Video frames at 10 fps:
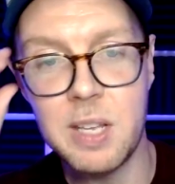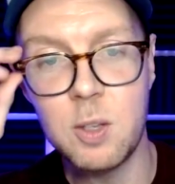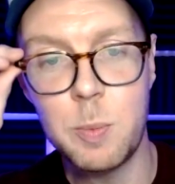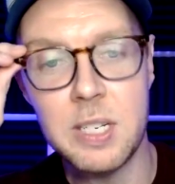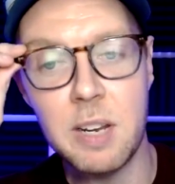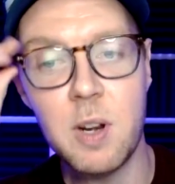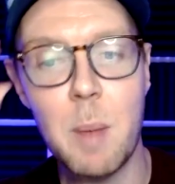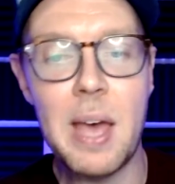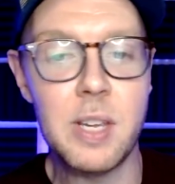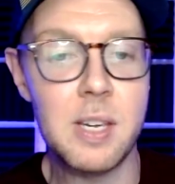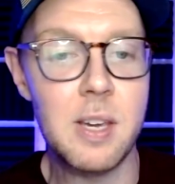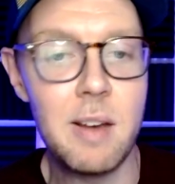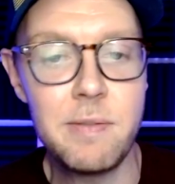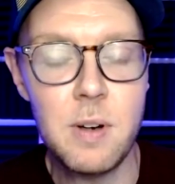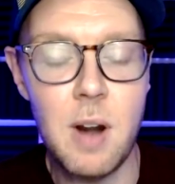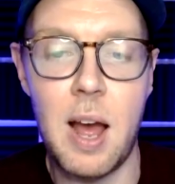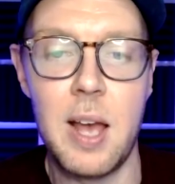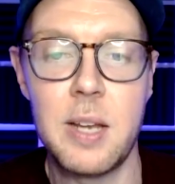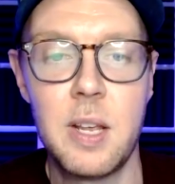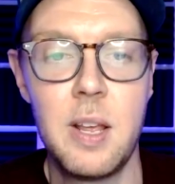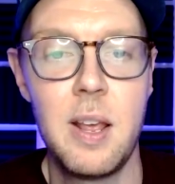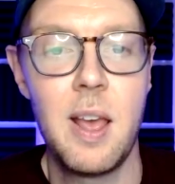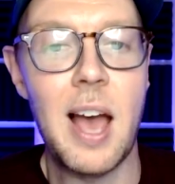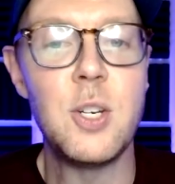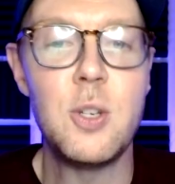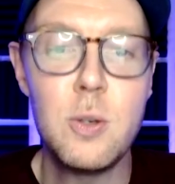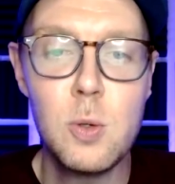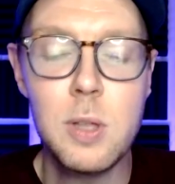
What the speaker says: a little bit different about the cover art. I feel